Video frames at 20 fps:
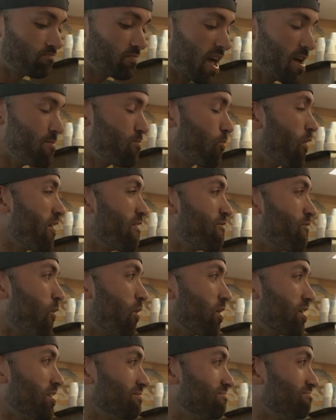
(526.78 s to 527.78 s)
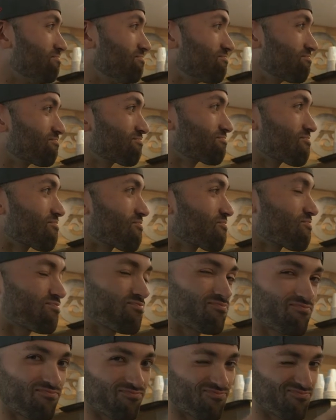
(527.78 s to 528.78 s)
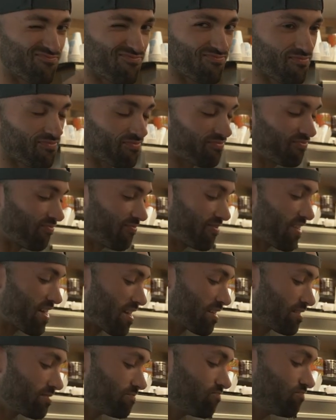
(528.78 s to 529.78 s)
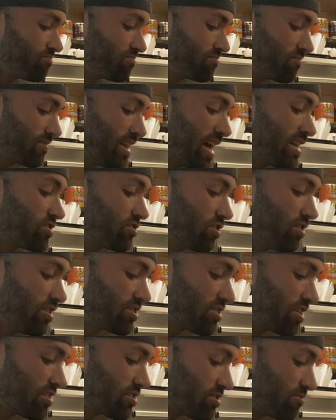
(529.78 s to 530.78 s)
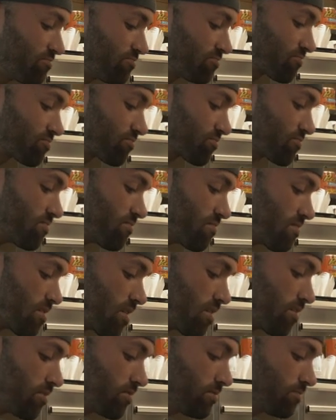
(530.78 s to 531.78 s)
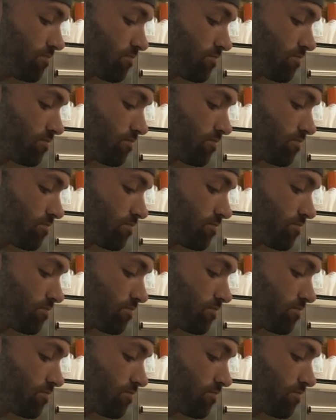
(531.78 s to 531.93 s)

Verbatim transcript: 8.4. 8.4. That's respectable. That's delicious that get, does